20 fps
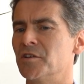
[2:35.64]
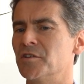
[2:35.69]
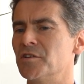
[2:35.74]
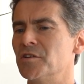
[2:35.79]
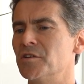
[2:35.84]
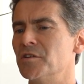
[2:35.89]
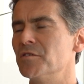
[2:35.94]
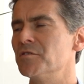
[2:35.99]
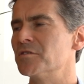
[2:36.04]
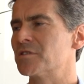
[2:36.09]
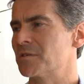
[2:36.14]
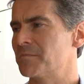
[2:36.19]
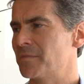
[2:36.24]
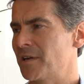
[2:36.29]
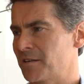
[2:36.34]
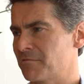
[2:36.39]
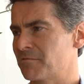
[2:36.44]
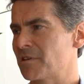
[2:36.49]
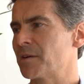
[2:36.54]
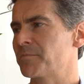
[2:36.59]
you to
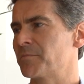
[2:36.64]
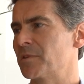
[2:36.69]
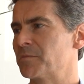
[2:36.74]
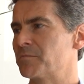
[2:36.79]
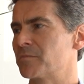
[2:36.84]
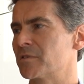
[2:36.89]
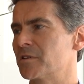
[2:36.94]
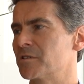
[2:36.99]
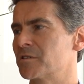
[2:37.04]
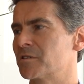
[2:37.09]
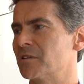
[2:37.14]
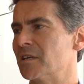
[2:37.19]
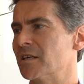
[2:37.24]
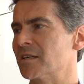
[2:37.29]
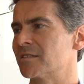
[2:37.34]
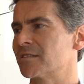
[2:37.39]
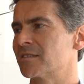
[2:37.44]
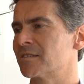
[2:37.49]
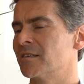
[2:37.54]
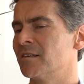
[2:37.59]
make rapid
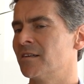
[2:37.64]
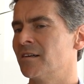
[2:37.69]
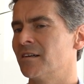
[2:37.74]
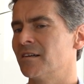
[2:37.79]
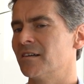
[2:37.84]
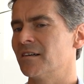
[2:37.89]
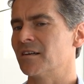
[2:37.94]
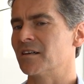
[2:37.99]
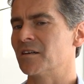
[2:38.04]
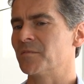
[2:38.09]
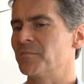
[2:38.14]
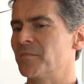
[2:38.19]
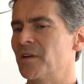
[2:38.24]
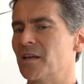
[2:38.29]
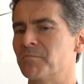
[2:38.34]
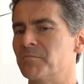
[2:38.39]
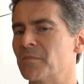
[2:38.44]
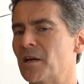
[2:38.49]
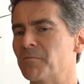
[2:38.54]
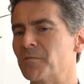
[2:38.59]
progress.
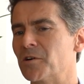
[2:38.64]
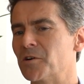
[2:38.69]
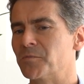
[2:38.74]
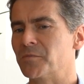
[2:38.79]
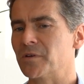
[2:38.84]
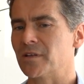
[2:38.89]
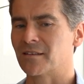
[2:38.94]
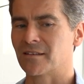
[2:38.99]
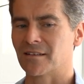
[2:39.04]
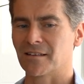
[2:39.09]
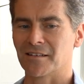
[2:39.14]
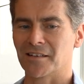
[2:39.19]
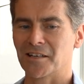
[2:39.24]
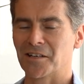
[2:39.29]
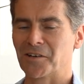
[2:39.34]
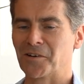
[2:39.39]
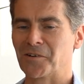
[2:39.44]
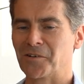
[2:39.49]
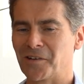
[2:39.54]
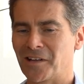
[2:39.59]
It may well be that,
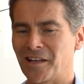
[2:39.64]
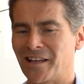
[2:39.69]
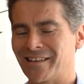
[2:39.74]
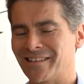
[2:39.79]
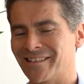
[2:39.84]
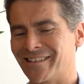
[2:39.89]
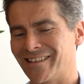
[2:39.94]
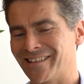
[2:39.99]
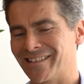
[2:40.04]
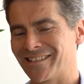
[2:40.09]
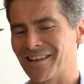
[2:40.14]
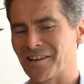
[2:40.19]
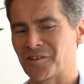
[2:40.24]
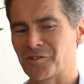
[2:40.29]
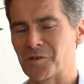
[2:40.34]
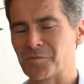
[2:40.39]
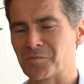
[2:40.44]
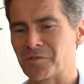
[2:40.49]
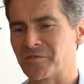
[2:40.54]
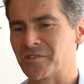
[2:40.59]
in that
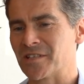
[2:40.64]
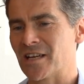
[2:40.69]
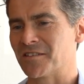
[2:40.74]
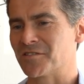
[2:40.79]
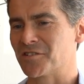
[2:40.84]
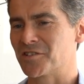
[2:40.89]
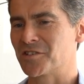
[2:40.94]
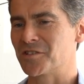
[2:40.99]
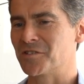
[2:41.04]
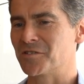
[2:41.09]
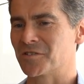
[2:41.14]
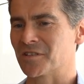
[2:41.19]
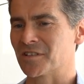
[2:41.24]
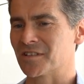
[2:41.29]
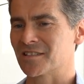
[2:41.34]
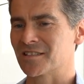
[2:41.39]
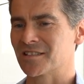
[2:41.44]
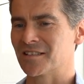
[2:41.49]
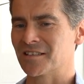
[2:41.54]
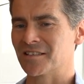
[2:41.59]
group of 10
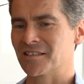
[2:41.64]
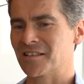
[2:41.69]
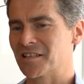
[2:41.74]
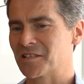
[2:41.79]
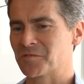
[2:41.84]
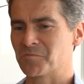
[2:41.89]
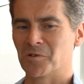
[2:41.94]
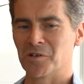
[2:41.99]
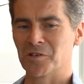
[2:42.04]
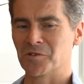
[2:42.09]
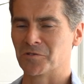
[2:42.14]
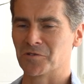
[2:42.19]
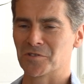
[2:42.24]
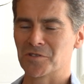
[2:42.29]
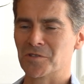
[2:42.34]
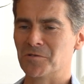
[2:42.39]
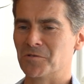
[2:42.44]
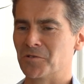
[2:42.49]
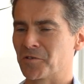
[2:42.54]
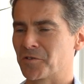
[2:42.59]
students, that there's one or
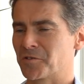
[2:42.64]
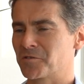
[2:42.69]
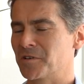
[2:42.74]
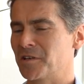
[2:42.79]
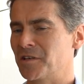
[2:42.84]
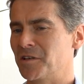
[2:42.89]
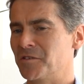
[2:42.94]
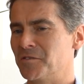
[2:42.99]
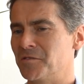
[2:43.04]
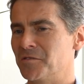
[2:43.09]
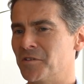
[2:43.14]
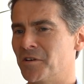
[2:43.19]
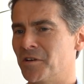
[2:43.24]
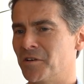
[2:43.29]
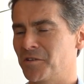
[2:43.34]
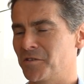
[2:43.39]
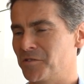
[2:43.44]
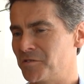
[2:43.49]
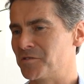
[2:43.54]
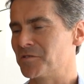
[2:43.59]
two or three
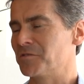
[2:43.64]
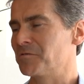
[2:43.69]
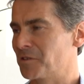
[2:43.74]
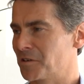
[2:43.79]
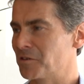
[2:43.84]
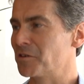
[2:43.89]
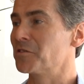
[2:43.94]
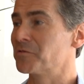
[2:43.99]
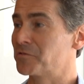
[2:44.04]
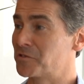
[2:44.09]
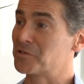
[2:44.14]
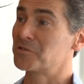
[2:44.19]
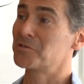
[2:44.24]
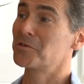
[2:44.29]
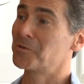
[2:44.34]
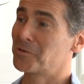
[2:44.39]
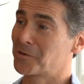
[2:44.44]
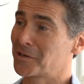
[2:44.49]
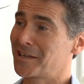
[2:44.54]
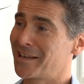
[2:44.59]
who do a lot of the
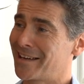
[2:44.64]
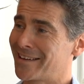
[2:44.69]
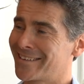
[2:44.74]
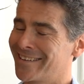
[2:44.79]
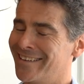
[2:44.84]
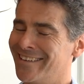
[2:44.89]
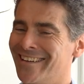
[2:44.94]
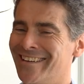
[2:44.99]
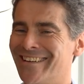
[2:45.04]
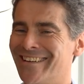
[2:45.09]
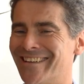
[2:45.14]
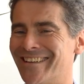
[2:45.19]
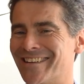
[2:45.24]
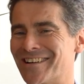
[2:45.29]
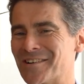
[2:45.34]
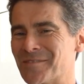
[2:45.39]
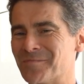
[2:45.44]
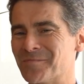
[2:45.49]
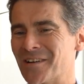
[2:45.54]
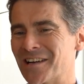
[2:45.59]
talking.
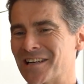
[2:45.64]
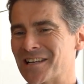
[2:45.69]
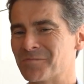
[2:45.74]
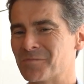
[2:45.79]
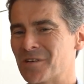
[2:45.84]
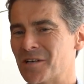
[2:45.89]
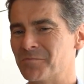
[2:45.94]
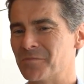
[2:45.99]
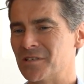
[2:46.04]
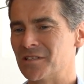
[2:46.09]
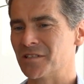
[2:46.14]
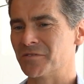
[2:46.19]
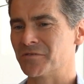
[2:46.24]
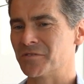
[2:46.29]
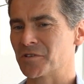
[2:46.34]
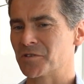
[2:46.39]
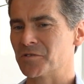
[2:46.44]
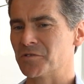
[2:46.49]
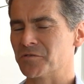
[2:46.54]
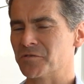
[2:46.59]
And it might be
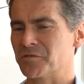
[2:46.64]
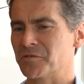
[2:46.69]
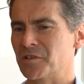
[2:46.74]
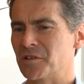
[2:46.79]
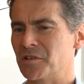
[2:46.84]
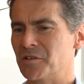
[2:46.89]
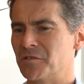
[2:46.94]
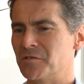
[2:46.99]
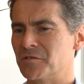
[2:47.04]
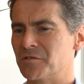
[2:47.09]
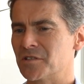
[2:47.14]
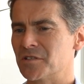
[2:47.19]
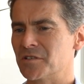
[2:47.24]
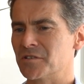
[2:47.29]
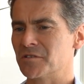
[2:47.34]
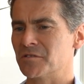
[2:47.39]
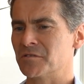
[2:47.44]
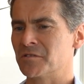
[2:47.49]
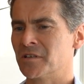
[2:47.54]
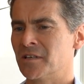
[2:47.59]
difficult for you
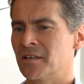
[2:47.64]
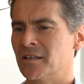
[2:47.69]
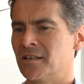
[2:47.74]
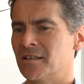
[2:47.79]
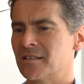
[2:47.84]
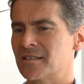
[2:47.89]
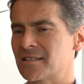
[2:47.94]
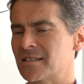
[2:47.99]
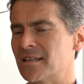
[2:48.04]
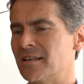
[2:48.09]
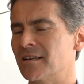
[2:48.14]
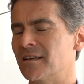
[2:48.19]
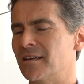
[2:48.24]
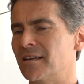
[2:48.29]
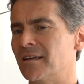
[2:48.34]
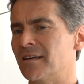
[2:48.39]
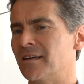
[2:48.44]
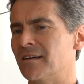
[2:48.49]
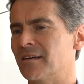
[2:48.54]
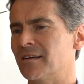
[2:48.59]
to
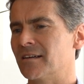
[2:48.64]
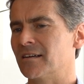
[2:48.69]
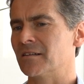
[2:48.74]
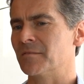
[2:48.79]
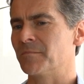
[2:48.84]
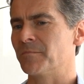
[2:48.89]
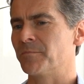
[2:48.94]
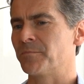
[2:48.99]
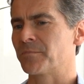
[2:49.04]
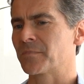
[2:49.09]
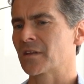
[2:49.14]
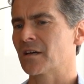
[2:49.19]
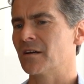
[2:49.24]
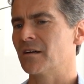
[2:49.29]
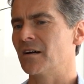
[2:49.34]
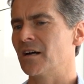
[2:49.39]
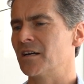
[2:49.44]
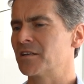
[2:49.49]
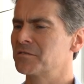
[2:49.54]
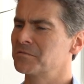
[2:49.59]
say,
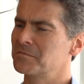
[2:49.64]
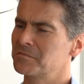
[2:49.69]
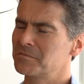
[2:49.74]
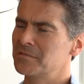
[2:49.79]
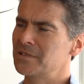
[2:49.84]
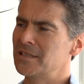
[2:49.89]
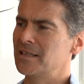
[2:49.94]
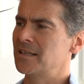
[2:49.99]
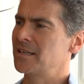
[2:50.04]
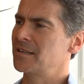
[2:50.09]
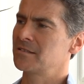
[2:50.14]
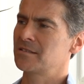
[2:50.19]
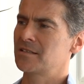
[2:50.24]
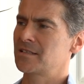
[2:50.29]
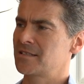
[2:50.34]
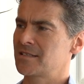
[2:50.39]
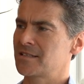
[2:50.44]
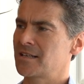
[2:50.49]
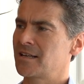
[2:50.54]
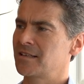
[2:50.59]
I don't really
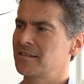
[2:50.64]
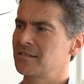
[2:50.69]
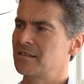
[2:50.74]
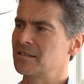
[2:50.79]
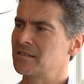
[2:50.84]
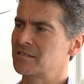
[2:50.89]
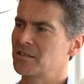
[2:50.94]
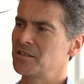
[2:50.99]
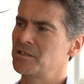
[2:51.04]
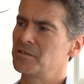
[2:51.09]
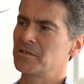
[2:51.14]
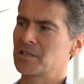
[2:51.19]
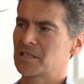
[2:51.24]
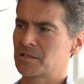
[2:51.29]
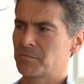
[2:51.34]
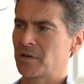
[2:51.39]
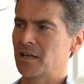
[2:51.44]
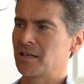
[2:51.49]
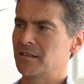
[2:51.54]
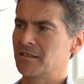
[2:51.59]
understand this. Can you
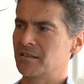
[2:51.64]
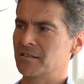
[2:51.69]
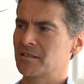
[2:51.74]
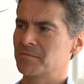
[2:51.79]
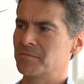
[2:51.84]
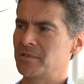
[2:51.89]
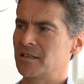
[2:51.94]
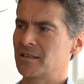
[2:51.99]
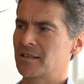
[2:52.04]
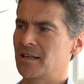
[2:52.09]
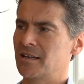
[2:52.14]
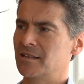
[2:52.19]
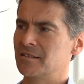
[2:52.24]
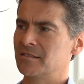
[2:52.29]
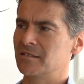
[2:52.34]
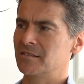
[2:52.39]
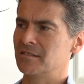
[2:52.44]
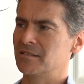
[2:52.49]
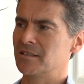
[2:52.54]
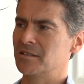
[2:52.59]
explain it to me
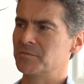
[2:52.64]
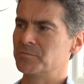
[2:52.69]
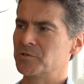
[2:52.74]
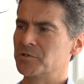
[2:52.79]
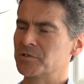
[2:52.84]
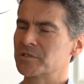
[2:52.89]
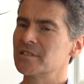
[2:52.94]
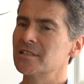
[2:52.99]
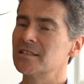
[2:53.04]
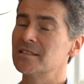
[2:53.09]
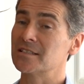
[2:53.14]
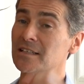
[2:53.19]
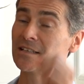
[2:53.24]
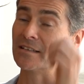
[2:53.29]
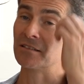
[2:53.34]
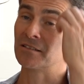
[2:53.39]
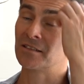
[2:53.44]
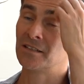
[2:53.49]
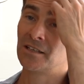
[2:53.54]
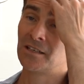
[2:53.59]
again in more
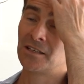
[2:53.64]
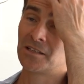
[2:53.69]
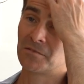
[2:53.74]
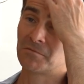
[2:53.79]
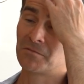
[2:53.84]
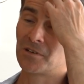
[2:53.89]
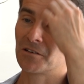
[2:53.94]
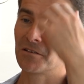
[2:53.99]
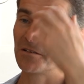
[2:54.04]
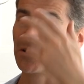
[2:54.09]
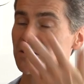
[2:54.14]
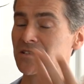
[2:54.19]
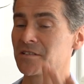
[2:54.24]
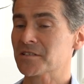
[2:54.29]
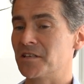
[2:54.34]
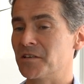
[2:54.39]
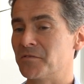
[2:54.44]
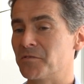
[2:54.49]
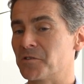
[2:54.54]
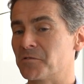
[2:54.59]
detail? Whereas
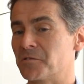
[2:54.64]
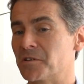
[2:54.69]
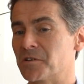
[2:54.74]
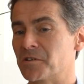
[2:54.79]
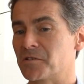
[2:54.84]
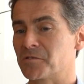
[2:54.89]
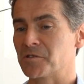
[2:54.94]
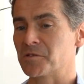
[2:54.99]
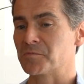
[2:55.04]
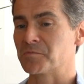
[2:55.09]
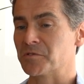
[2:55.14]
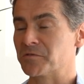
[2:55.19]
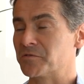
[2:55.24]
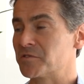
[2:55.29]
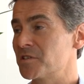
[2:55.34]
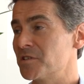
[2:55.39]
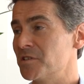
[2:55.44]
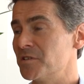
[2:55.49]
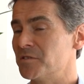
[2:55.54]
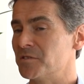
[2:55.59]
if you're in a group of
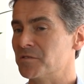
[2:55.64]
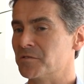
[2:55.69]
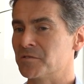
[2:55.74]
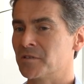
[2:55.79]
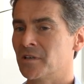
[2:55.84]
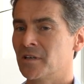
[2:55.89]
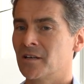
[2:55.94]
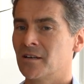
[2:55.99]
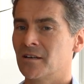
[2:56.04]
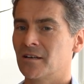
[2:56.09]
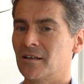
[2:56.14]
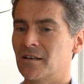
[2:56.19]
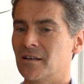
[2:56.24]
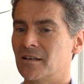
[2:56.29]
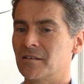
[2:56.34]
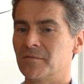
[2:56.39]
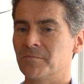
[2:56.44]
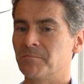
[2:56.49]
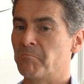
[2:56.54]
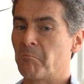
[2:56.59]
two,
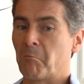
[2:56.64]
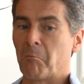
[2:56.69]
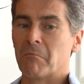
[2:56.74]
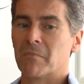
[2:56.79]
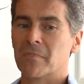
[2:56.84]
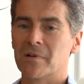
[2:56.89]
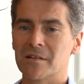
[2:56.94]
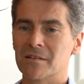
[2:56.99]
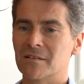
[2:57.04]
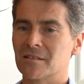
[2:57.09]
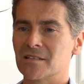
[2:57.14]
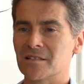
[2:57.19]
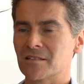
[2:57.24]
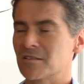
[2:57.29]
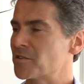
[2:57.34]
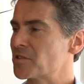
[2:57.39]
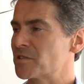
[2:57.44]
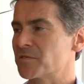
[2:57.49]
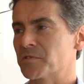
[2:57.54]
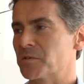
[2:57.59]
there's
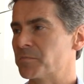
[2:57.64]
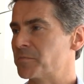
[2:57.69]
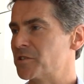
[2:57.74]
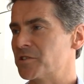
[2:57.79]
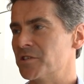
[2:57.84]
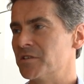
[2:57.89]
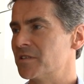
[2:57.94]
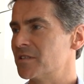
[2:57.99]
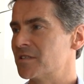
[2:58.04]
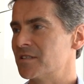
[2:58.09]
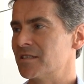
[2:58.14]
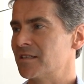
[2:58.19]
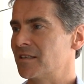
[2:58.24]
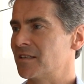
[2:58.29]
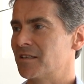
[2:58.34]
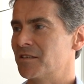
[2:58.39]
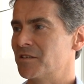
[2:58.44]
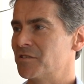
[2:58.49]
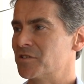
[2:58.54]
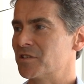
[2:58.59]
lots of
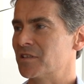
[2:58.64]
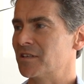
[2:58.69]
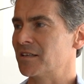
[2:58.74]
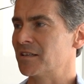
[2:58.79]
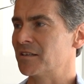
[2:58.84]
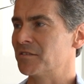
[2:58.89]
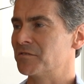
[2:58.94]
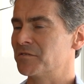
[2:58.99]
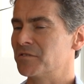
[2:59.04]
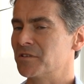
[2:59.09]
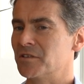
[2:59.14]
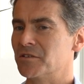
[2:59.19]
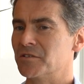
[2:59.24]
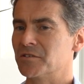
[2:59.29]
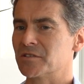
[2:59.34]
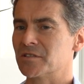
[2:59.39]
opportunity usually for you